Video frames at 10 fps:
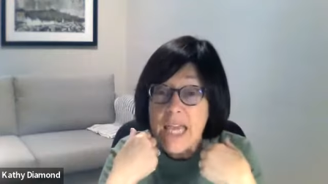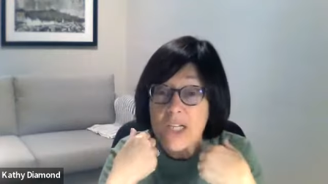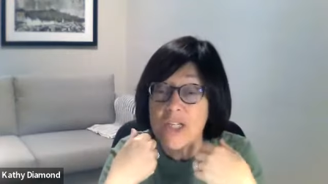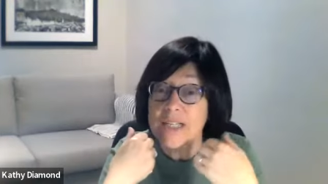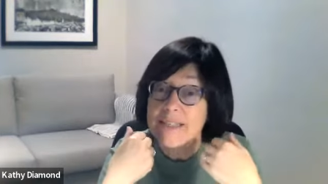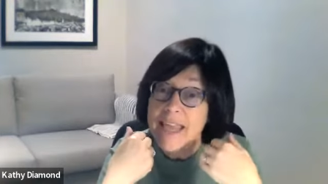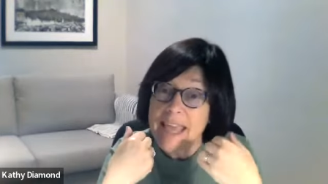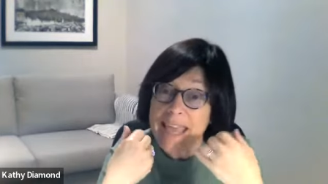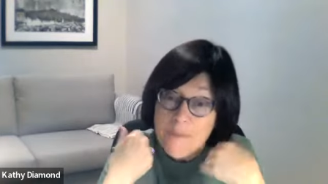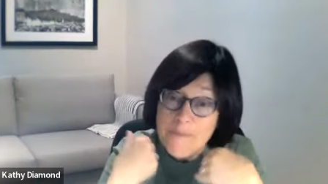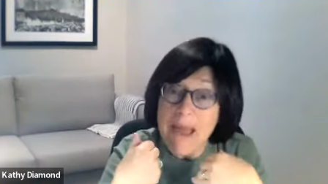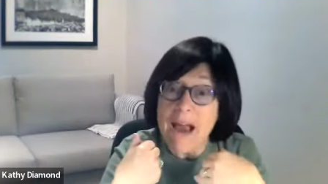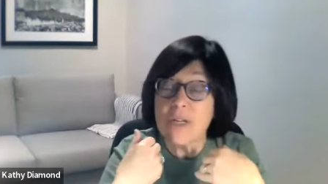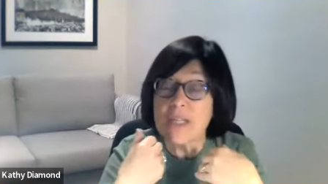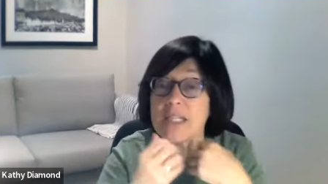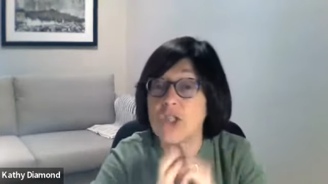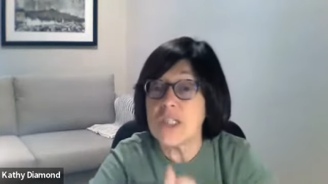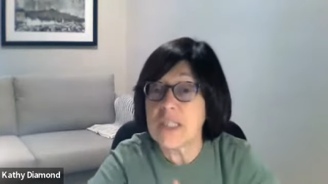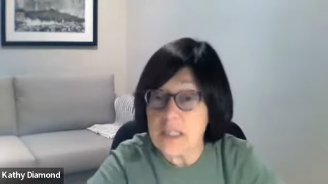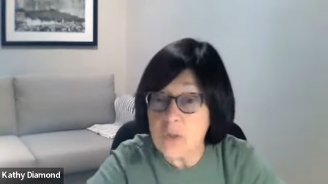she's embarrassed and
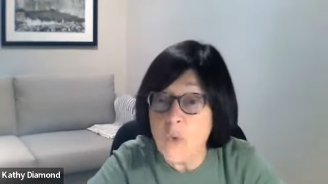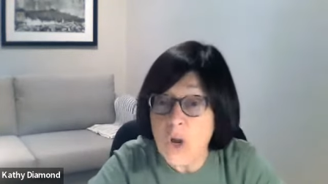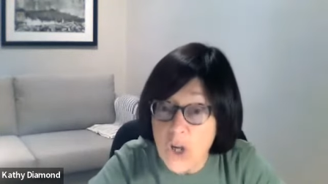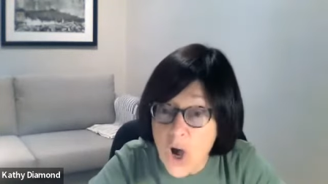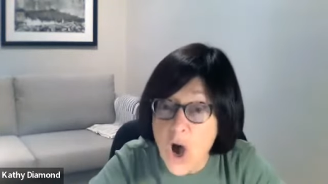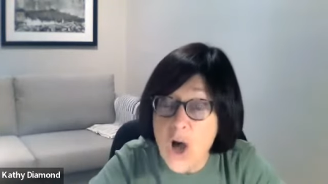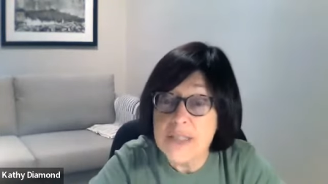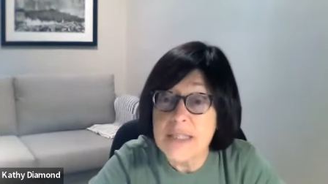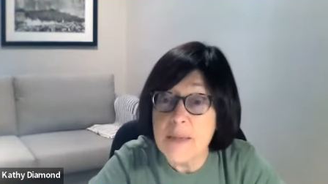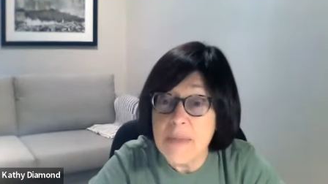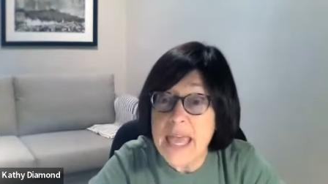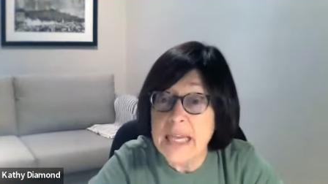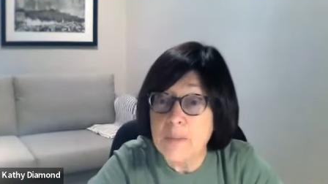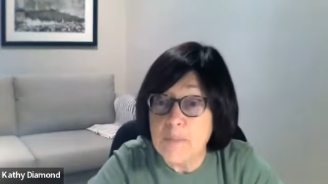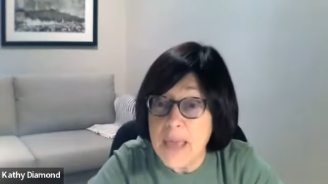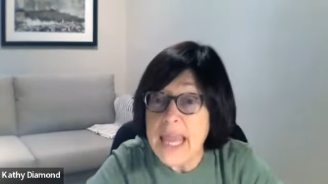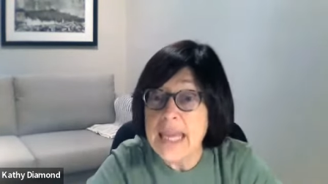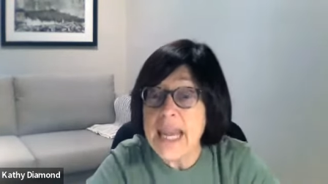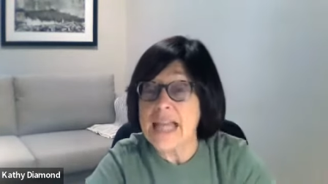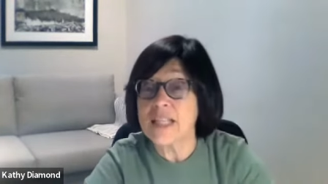she doesn't want to cause them any
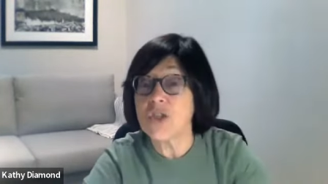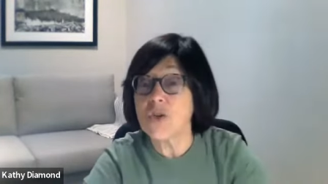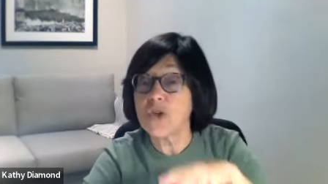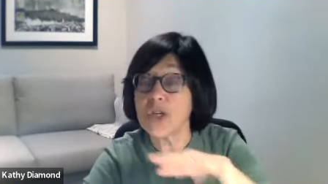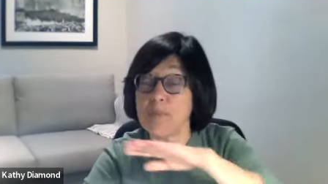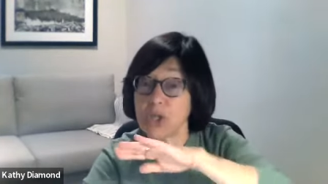pain. And so she